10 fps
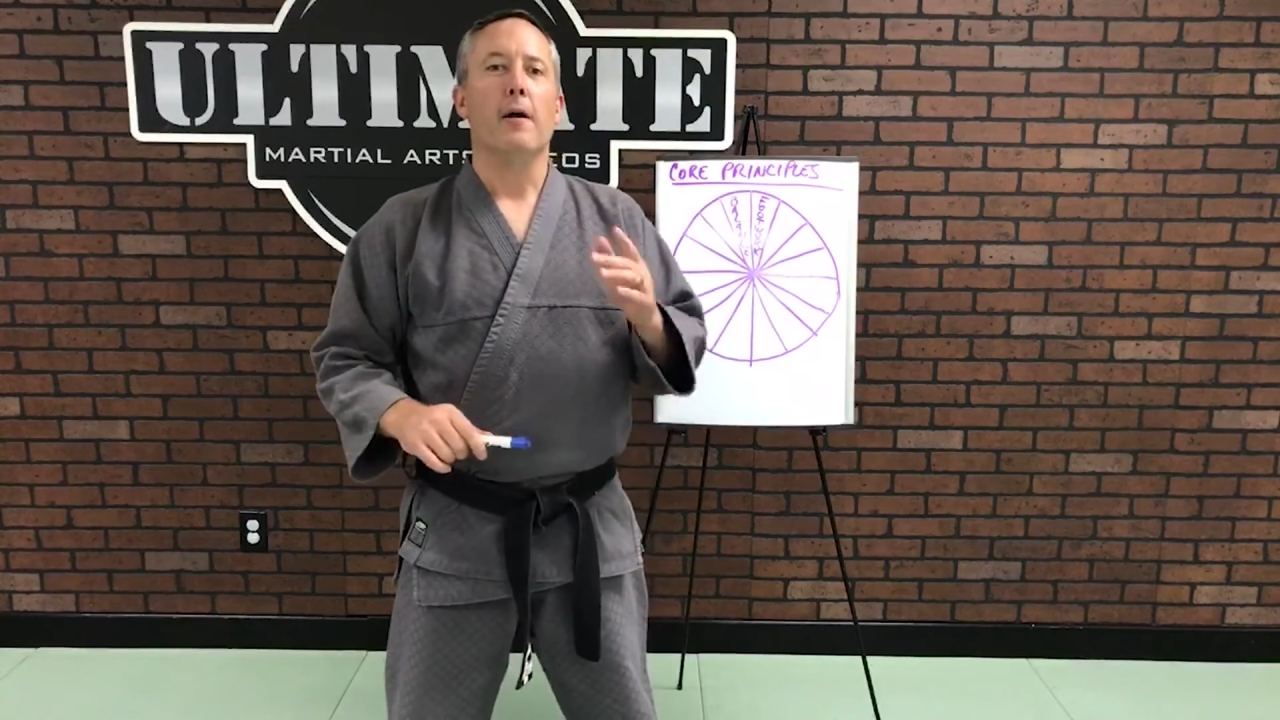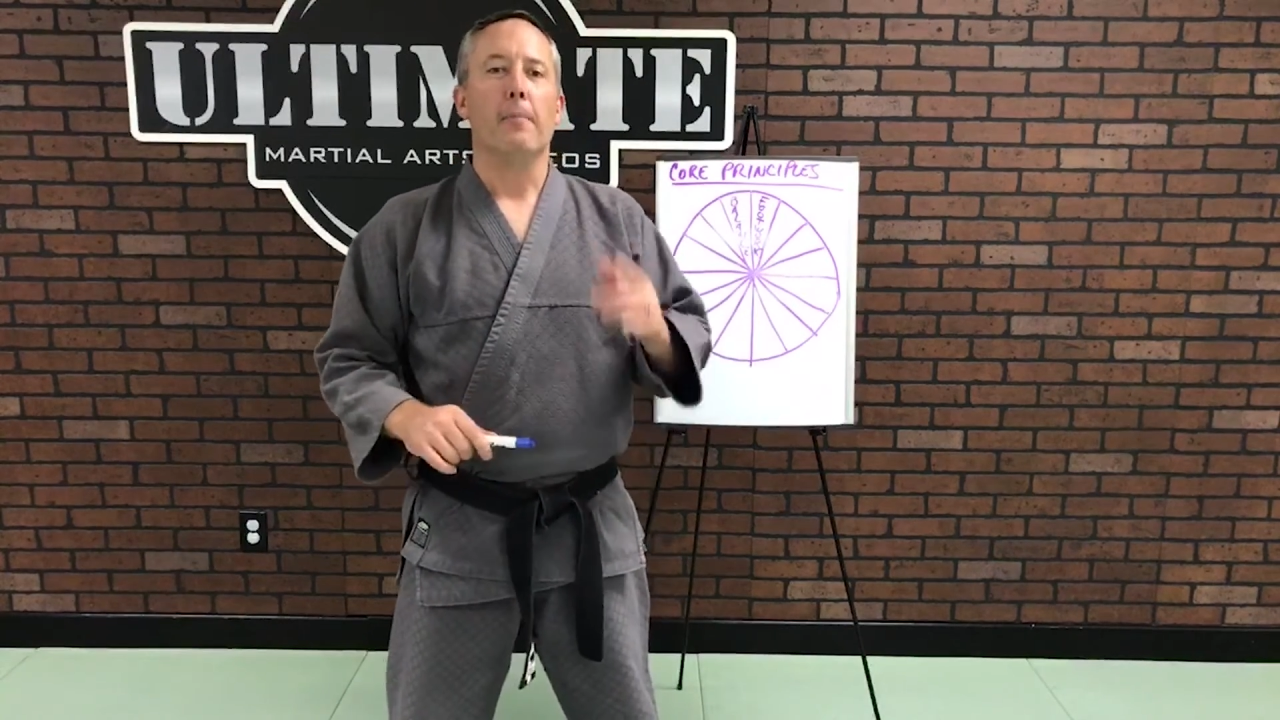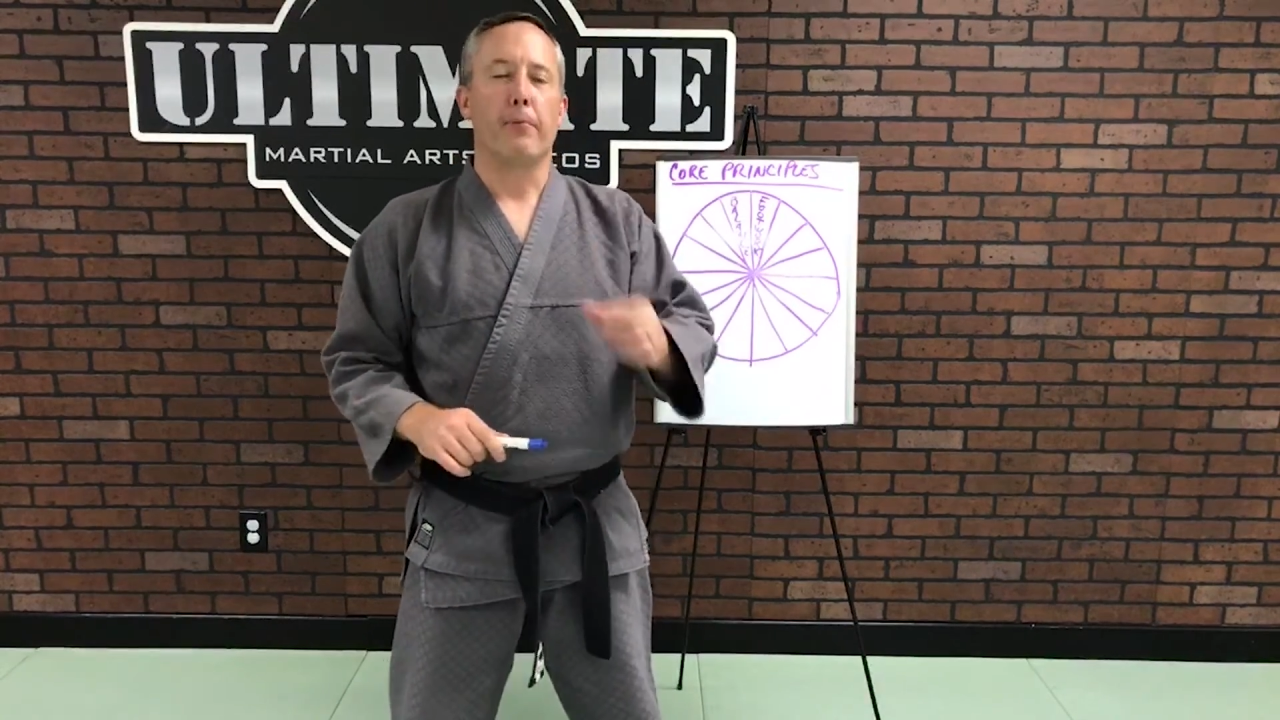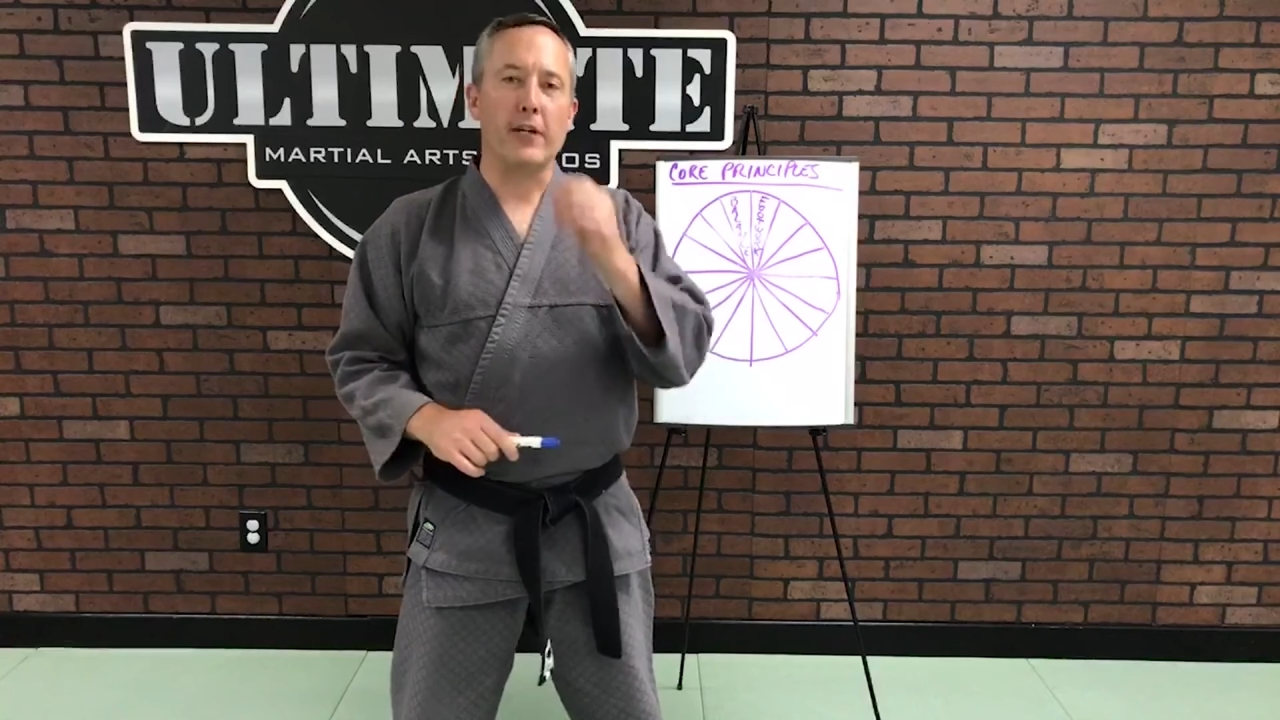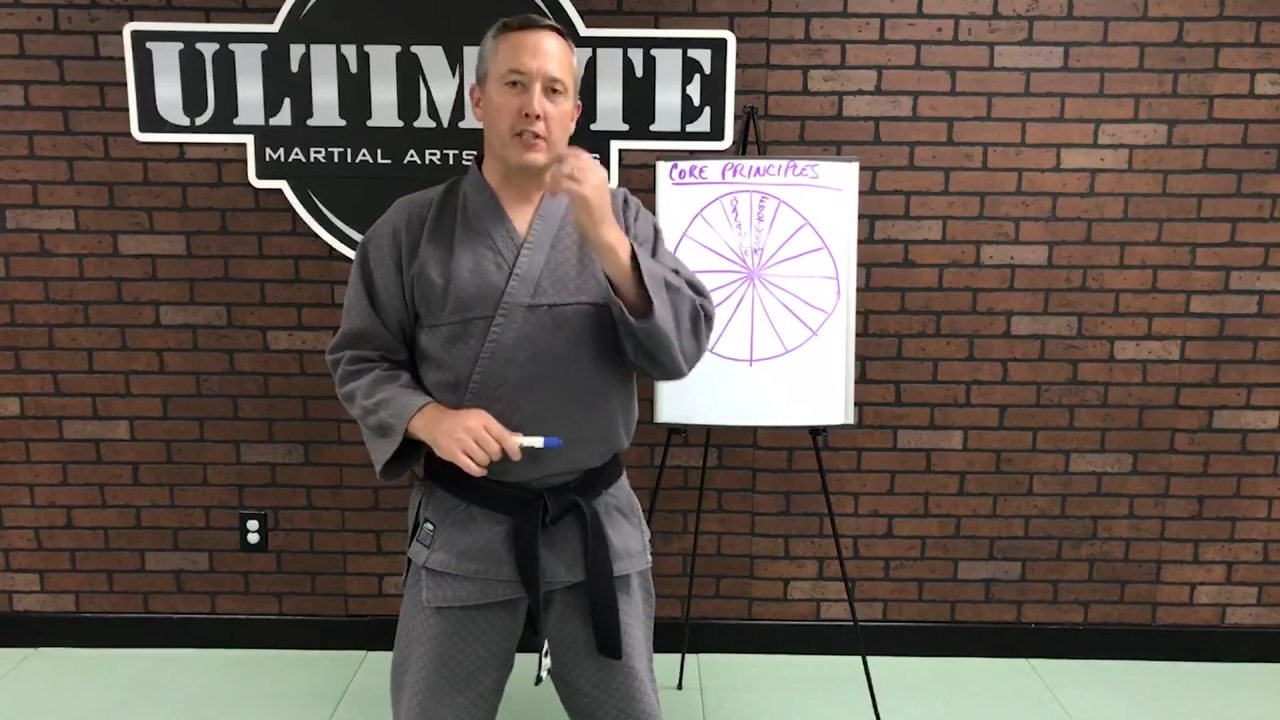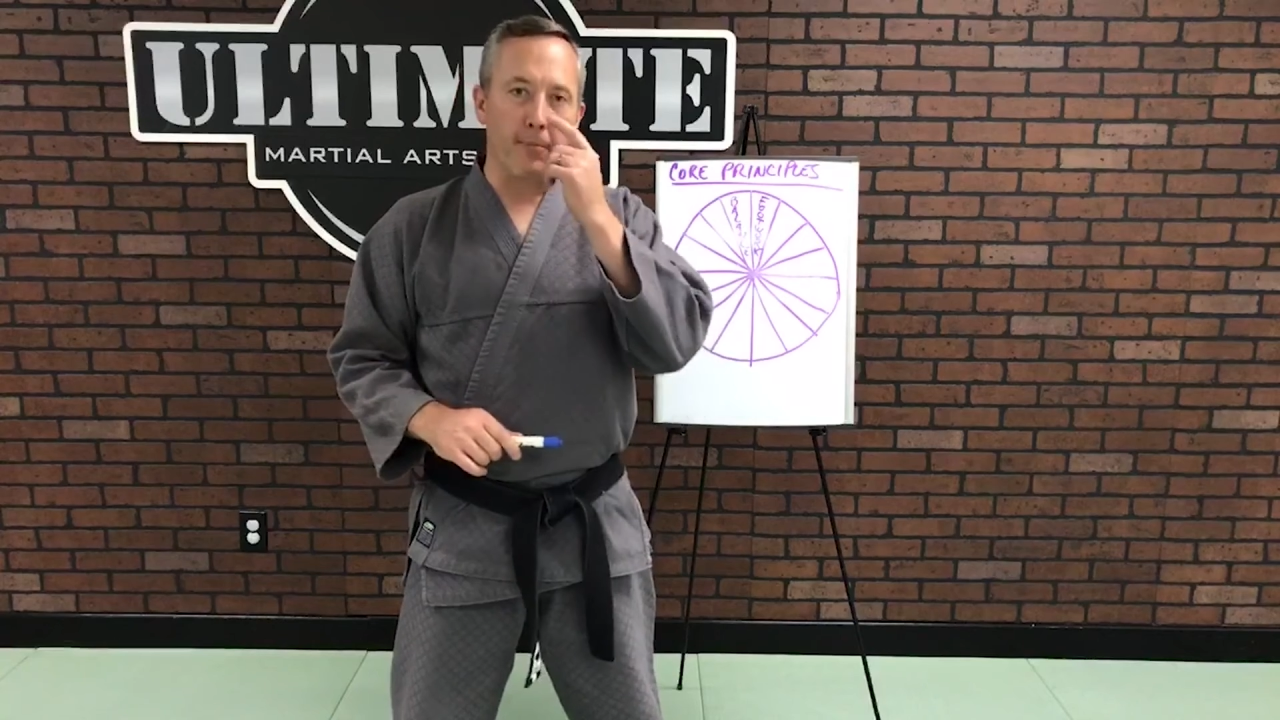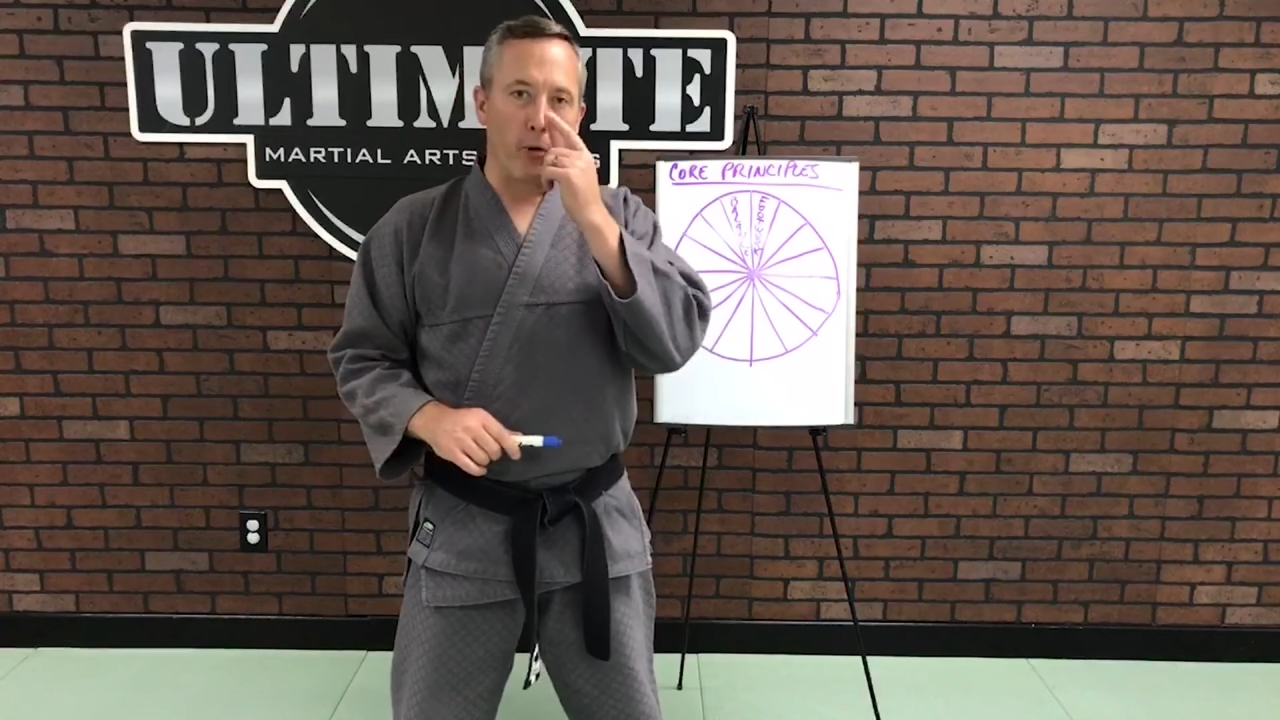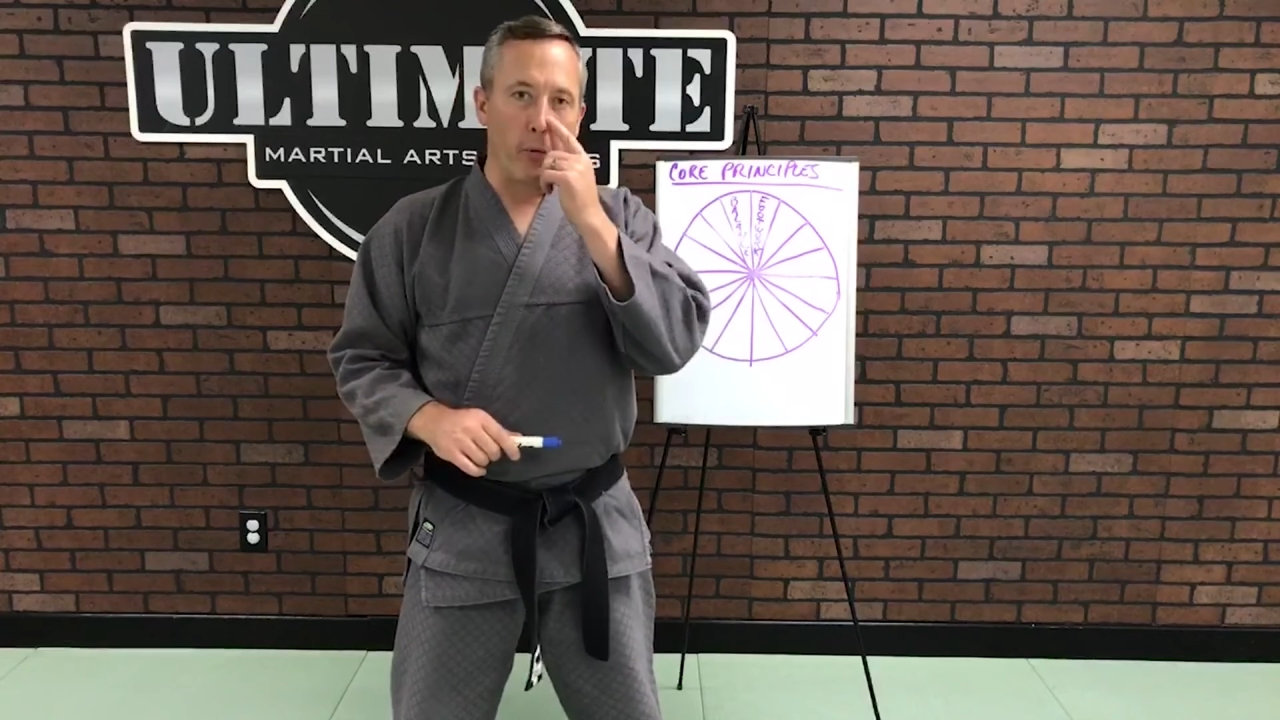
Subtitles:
principle